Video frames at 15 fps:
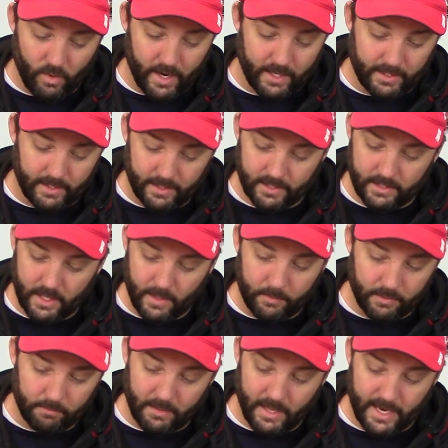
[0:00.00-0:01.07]
white. I got a
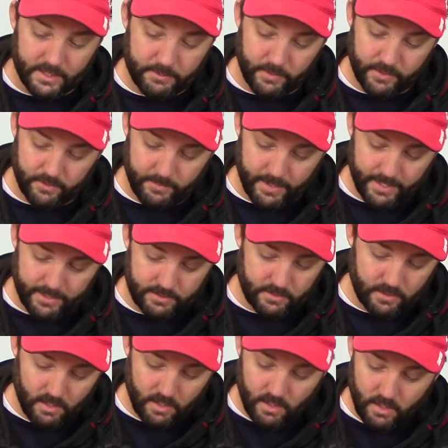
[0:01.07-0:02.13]
couple of black spinnerbaits